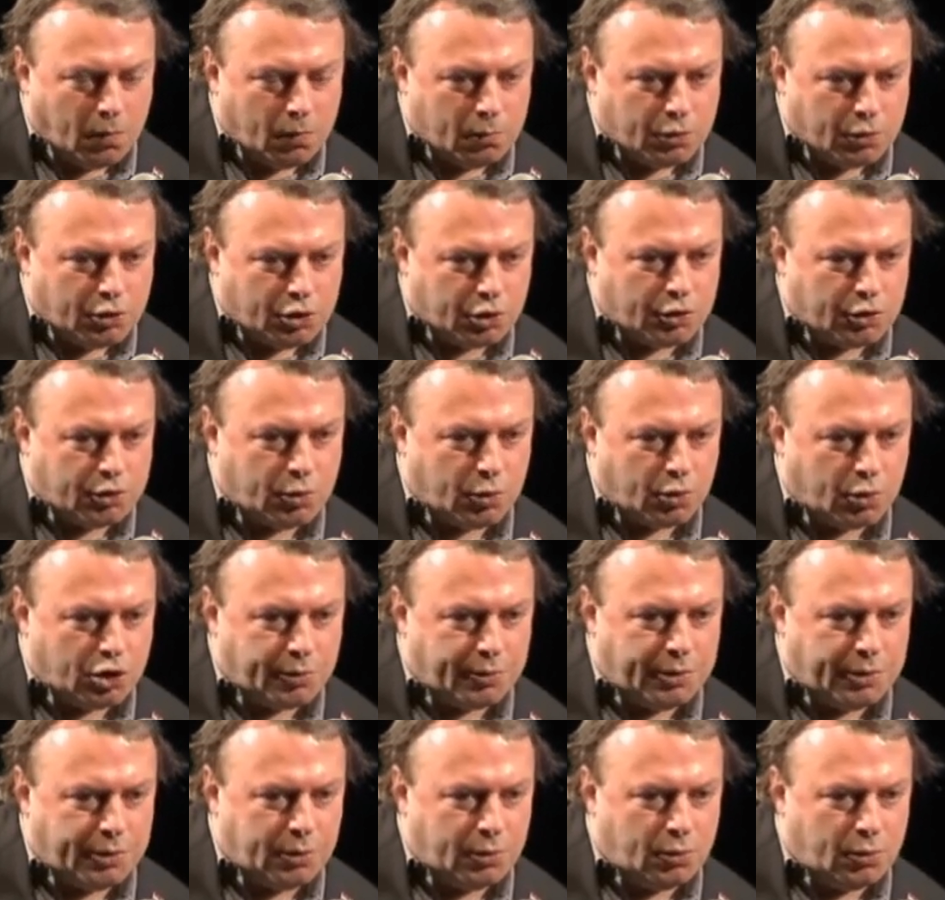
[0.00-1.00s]
should torture
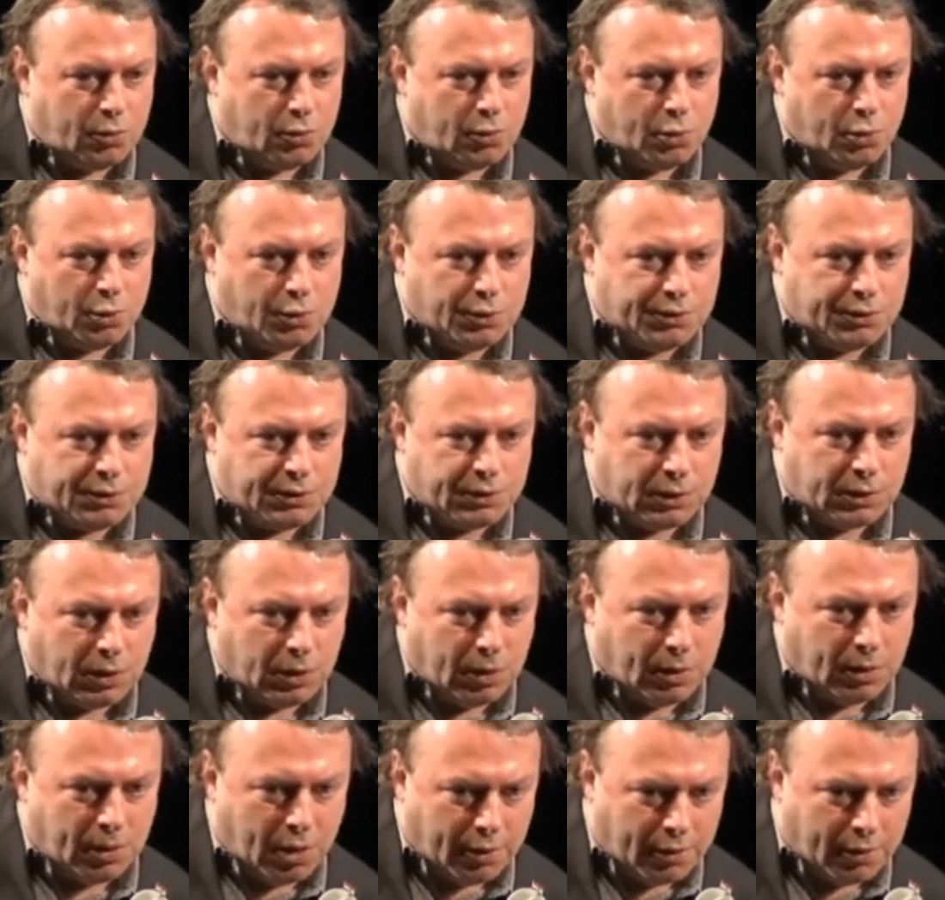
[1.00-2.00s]
be used,
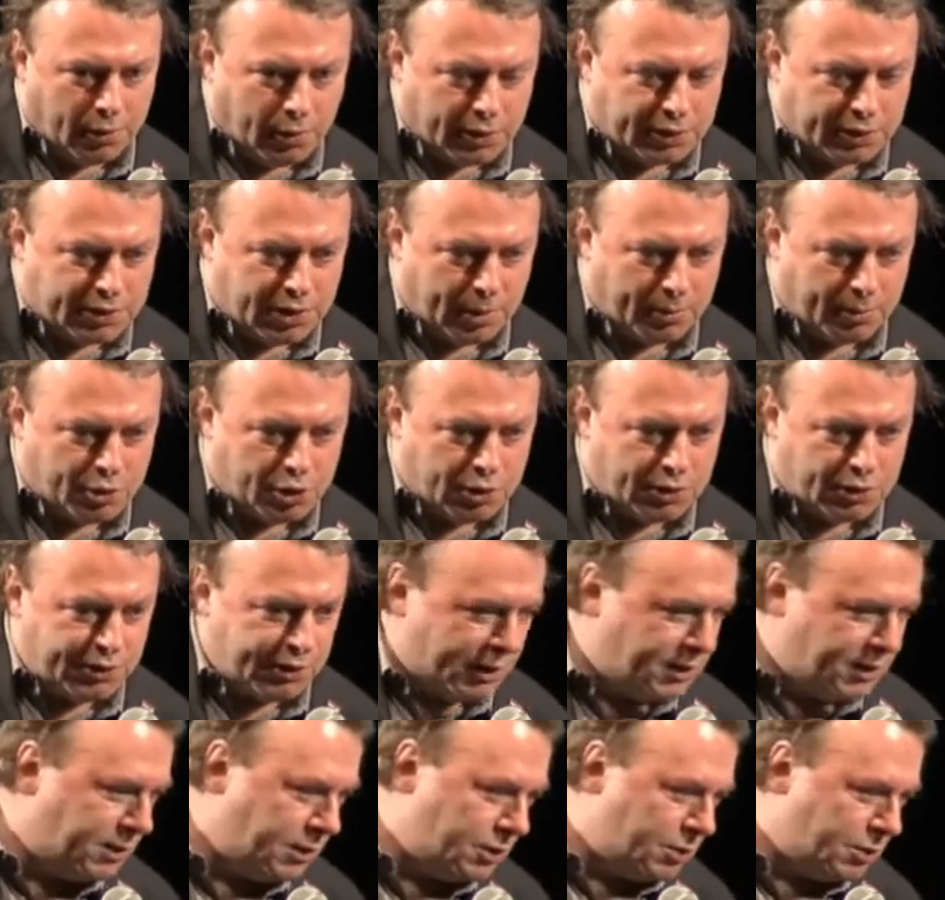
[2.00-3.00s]
are there exceptions,
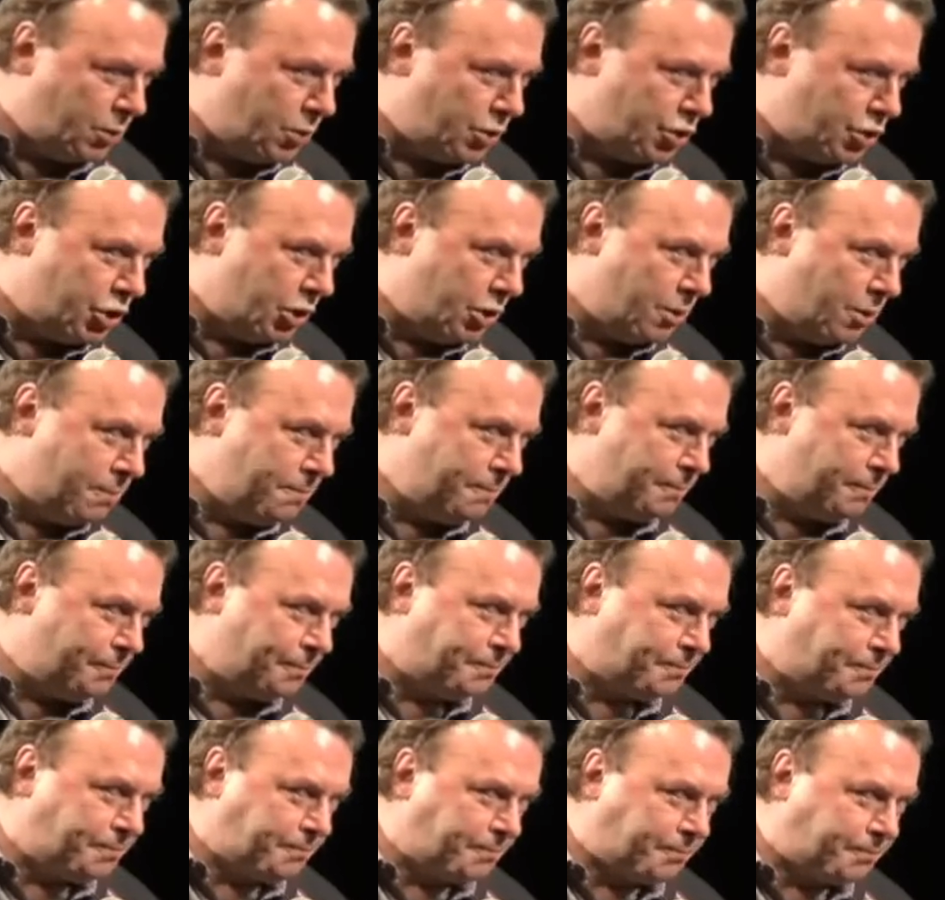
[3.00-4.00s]
is it torture
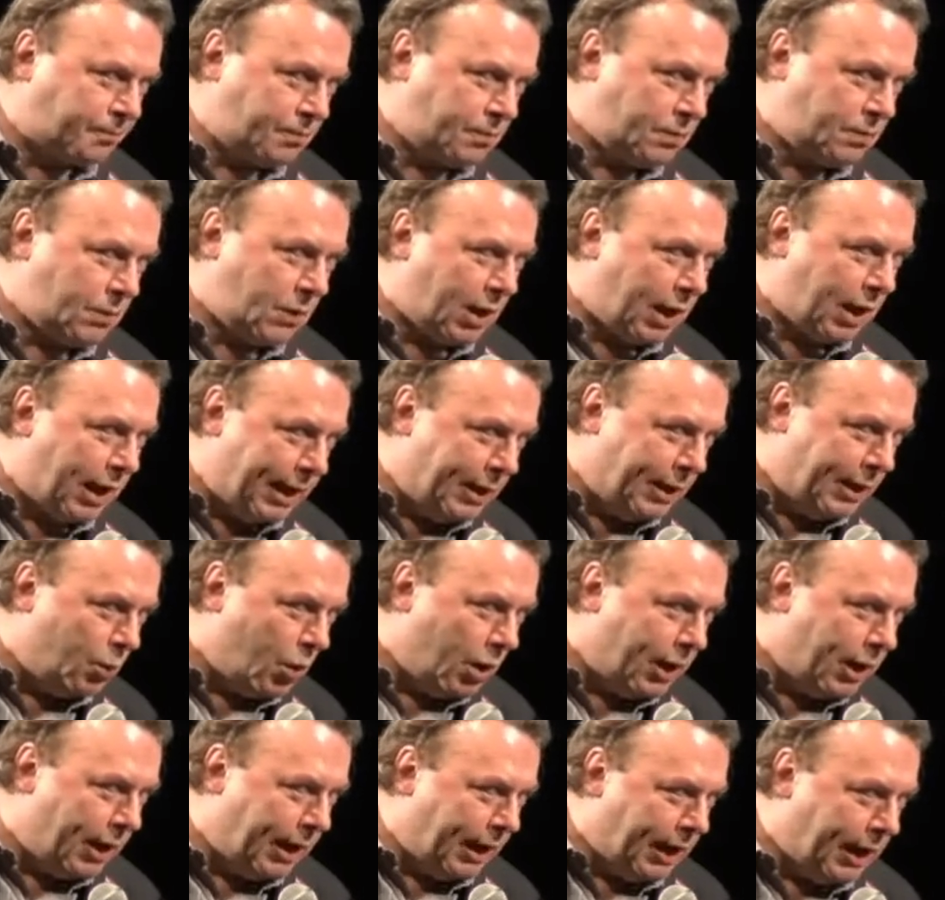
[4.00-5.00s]

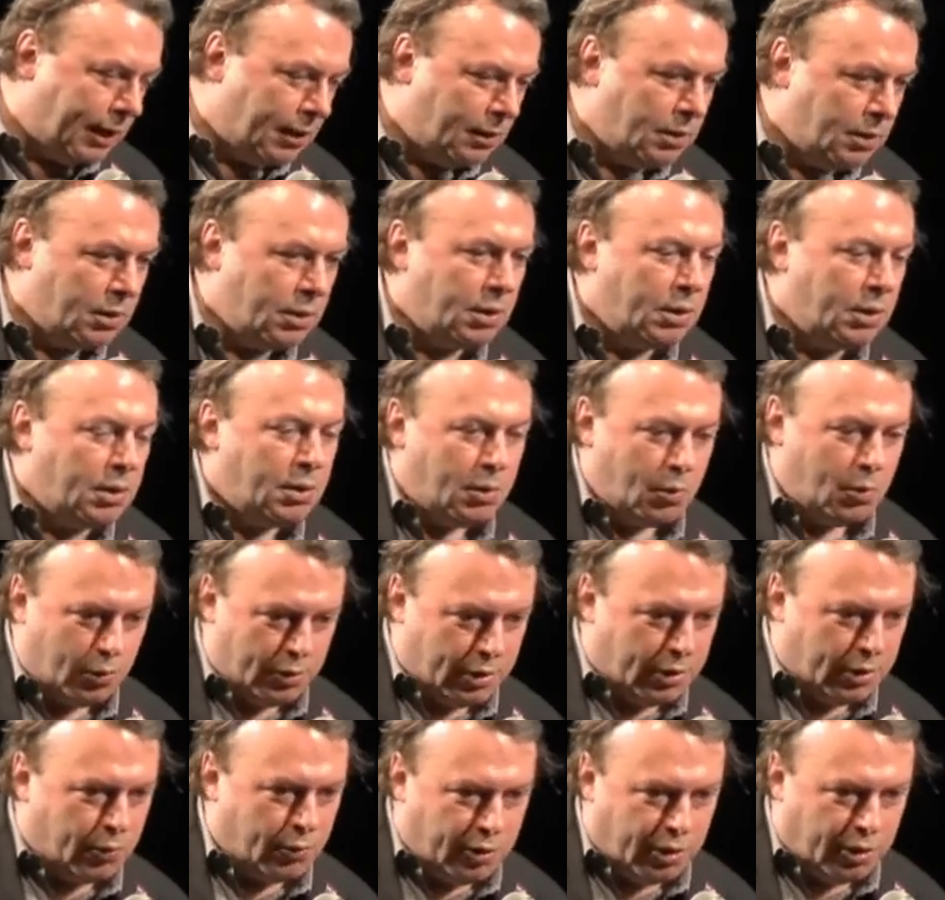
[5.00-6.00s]
anyway,
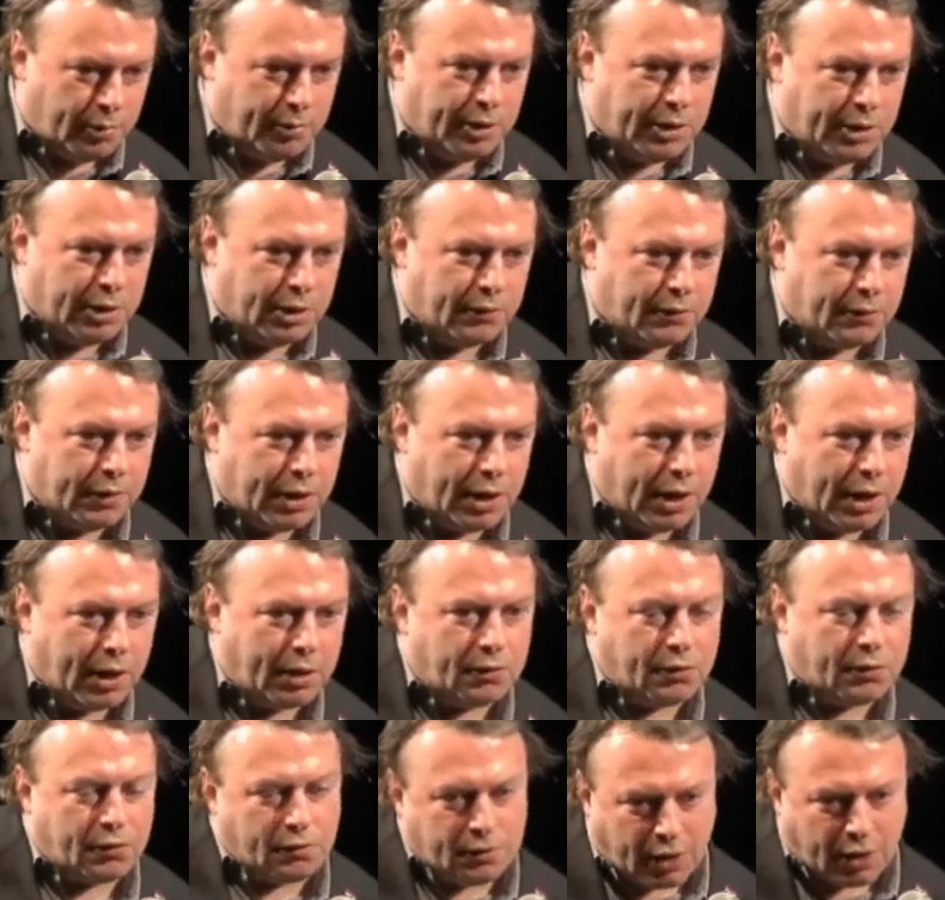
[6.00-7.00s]
within the real meaning of the
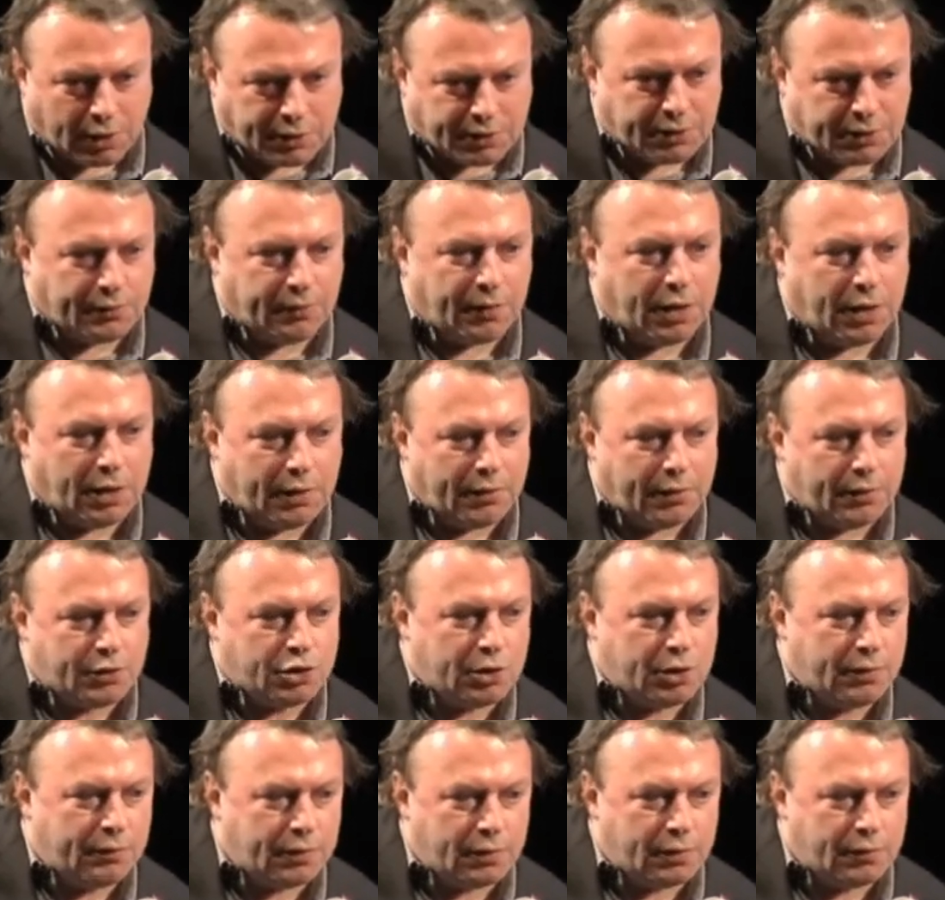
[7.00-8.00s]
act, does it violate the
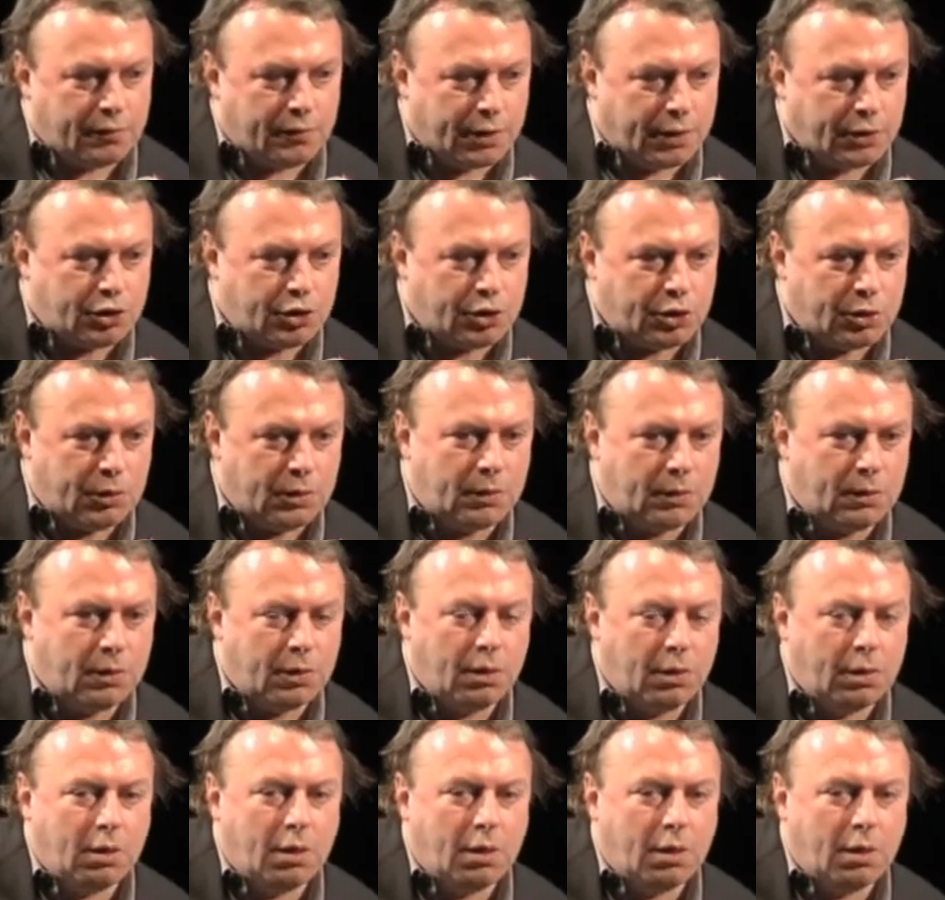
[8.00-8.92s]
Geneva Convention,